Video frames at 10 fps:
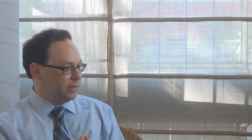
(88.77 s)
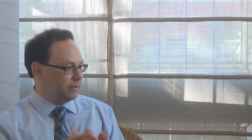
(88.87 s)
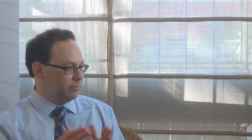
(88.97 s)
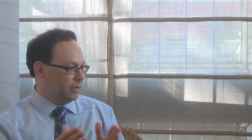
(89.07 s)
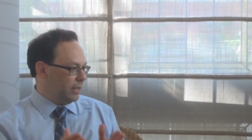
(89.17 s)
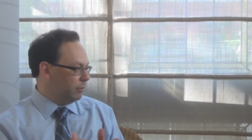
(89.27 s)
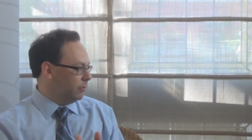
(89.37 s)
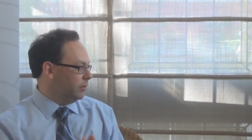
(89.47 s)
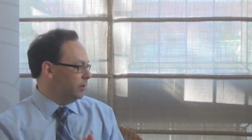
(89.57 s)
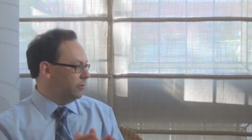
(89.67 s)
you know,
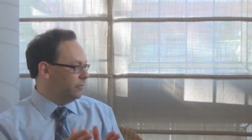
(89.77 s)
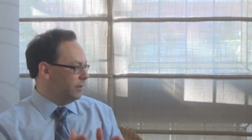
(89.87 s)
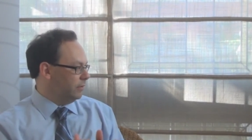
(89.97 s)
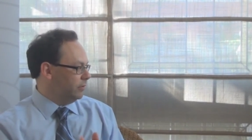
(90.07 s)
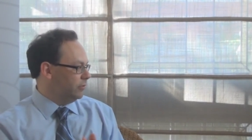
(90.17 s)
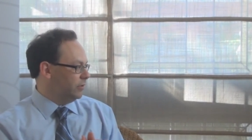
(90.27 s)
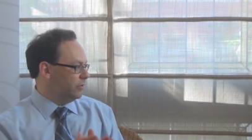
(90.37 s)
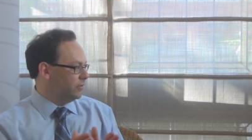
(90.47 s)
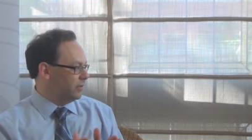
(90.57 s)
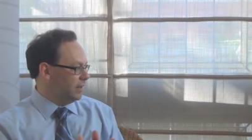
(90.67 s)
neighborhoods,
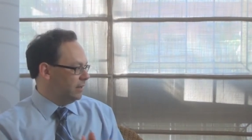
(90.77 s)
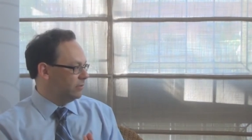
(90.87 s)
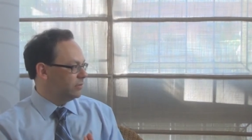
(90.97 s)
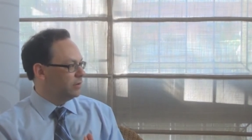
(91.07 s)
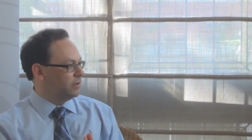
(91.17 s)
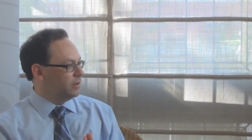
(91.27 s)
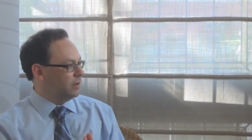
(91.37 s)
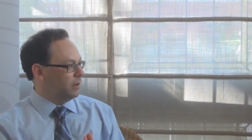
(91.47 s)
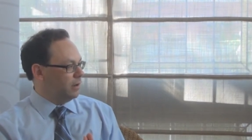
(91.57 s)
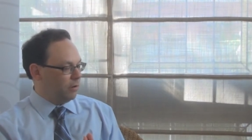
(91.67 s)
villages, cities,
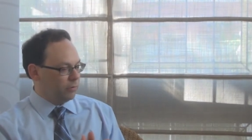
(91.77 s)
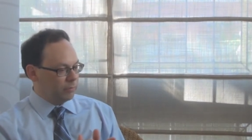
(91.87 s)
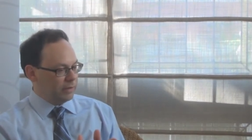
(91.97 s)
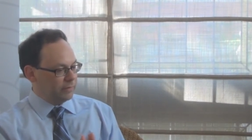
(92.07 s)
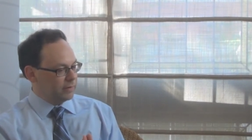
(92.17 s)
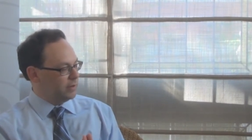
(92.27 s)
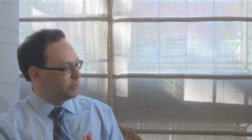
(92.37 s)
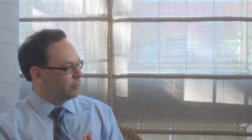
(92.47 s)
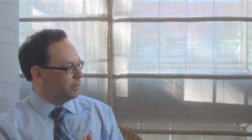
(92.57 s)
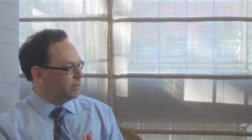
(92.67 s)
all around the
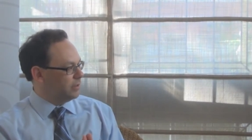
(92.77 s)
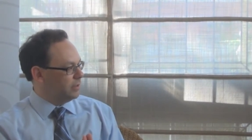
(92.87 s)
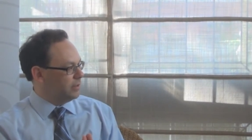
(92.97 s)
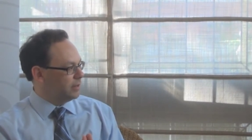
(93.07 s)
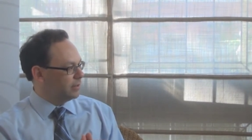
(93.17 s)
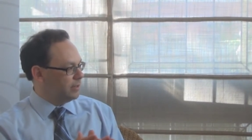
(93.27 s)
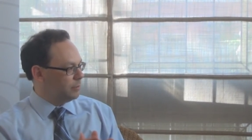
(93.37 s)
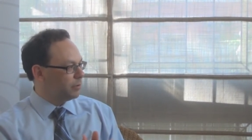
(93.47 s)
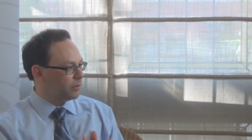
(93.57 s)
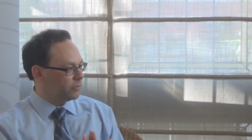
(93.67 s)
country and conduct
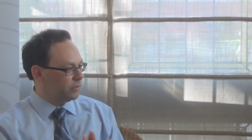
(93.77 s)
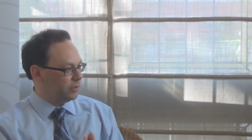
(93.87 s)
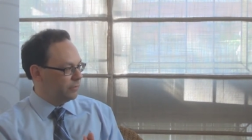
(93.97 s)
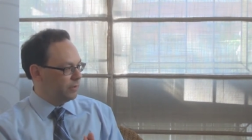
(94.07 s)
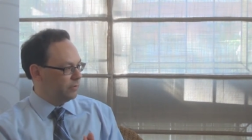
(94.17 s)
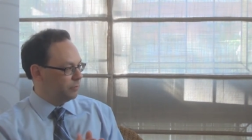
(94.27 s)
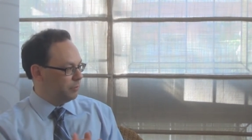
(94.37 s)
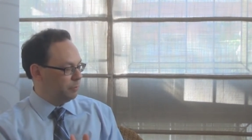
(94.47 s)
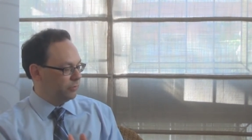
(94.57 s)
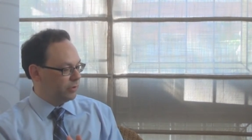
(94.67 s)
in-person interviews in
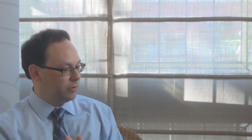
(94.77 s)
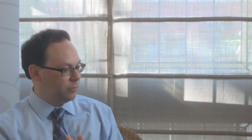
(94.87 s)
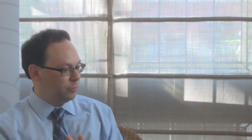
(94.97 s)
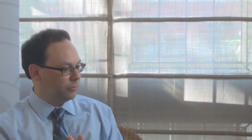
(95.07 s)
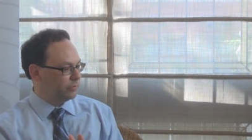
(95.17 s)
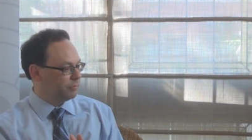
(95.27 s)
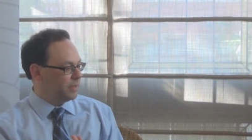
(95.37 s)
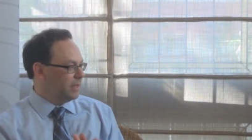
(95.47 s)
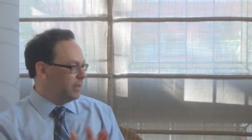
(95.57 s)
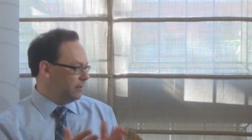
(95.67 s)
people's homes.
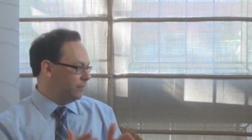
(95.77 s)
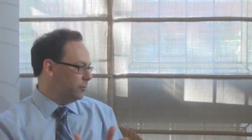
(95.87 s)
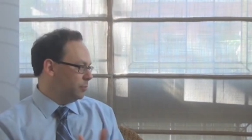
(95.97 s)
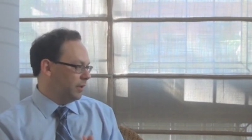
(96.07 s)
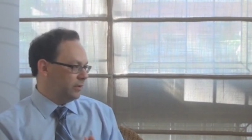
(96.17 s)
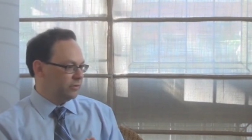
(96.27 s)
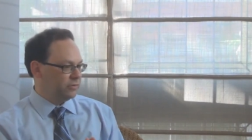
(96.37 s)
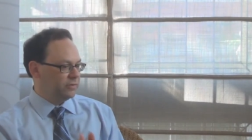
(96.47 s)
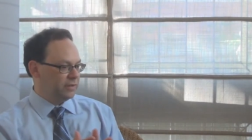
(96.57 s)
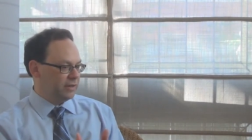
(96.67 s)
In a few
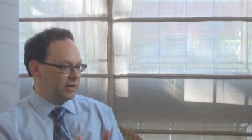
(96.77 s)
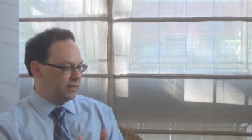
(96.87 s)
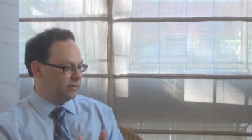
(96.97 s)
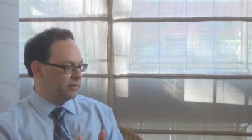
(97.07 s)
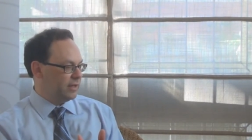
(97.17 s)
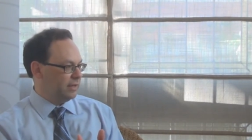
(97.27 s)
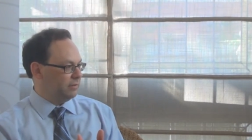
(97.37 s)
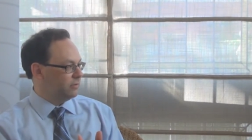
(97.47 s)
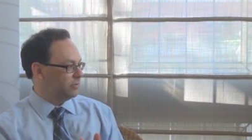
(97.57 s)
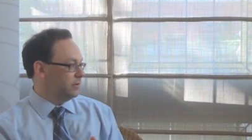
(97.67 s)
places, the United
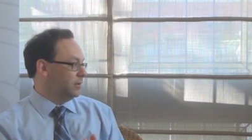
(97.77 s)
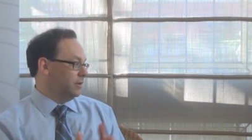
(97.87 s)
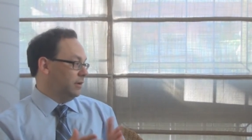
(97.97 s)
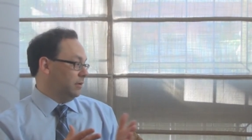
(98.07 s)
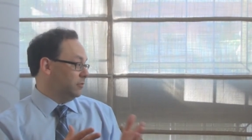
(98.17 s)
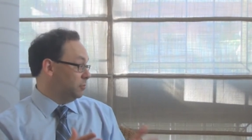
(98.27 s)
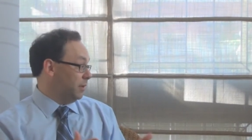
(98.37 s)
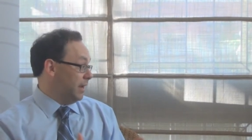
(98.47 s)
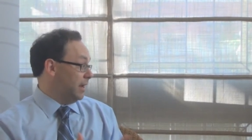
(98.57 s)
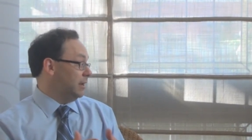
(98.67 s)
States,
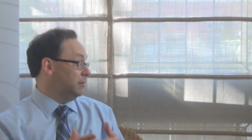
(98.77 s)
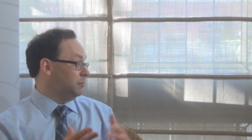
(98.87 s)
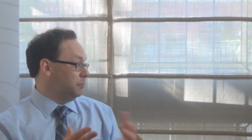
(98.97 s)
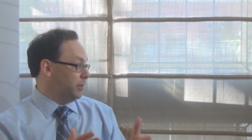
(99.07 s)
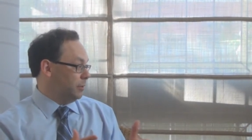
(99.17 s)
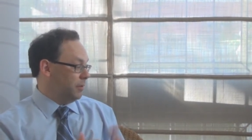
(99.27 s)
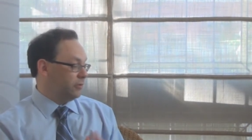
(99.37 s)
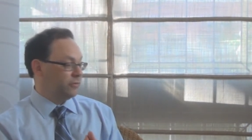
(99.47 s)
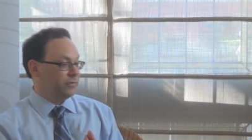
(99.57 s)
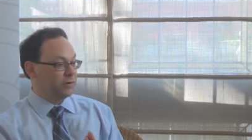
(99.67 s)
Spain, you know,
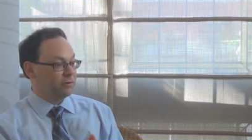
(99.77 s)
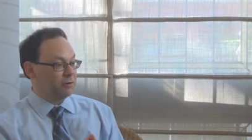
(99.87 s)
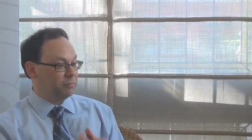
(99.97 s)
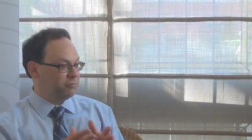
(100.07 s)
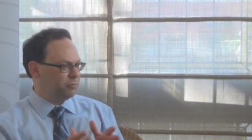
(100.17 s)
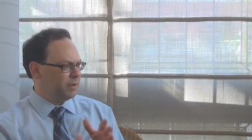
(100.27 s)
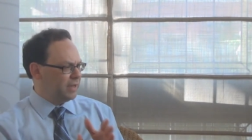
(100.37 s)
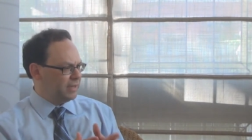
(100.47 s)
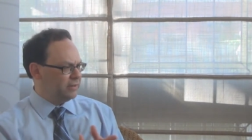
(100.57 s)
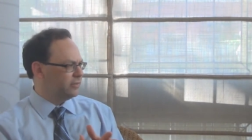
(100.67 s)
much of Europe,
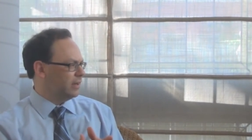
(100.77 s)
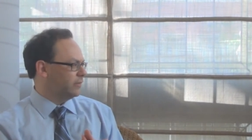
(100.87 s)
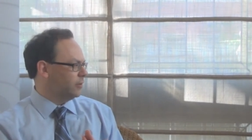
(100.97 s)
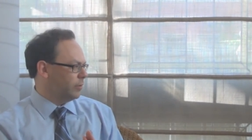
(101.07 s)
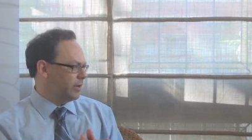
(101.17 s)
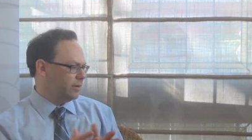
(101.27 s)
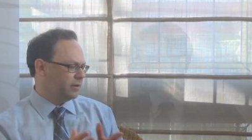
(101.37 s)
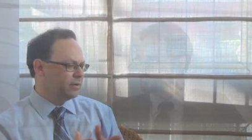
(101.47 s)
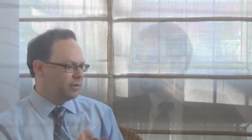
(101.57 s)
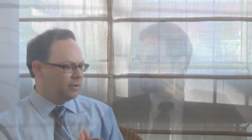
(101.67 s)
Japan, South
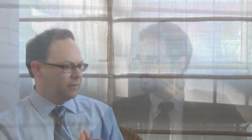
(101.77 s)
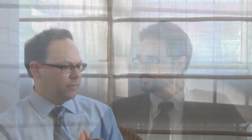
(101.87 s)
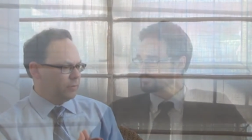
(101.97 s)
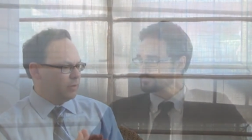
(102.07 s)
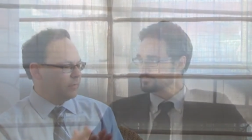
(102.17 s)
Korea, a few